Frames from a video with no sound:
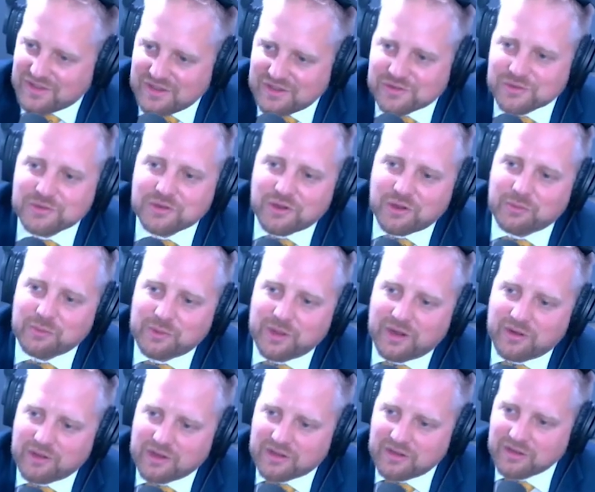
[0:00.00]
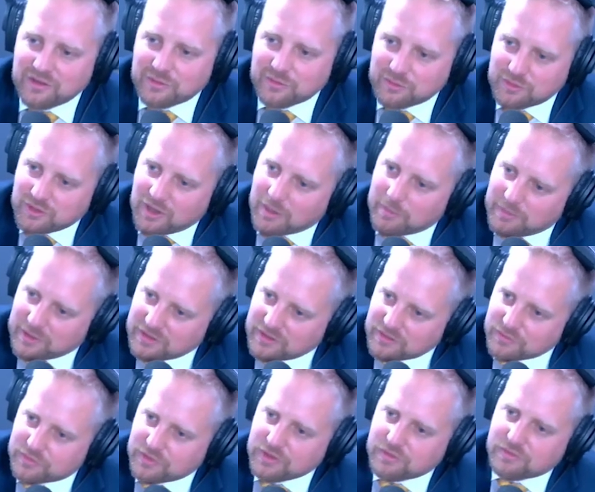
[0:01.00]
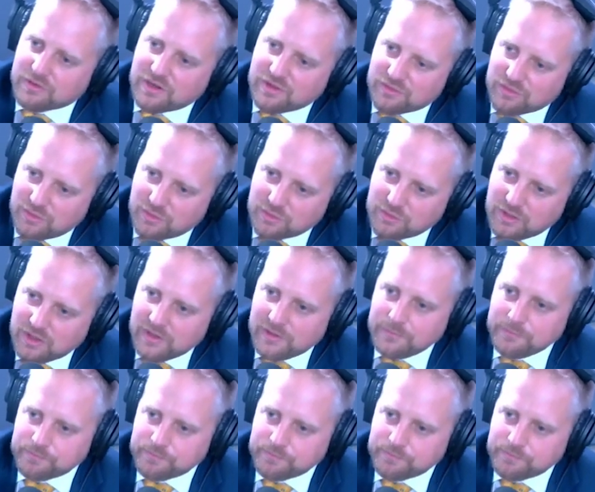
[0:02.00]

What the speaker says: they should come directly to the Apatin Free Trade Zone.